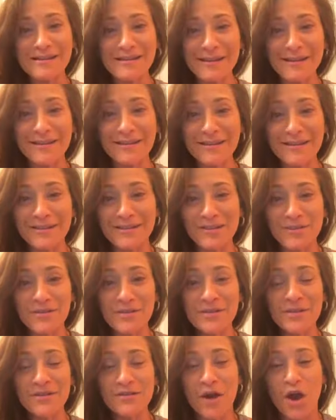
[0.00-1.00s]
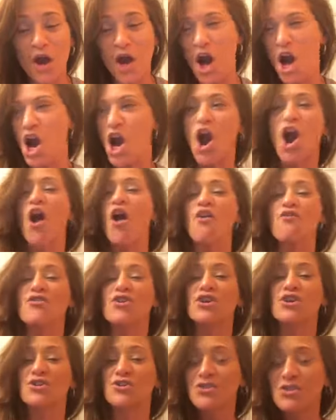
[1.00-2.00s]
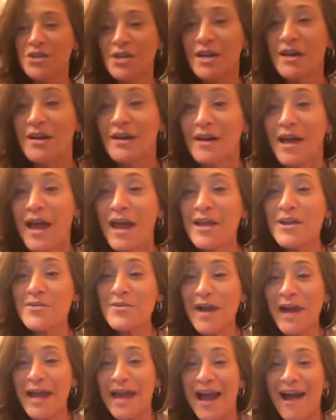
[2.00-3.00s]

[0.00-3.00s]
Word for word: said, and it was a courage. Anyway,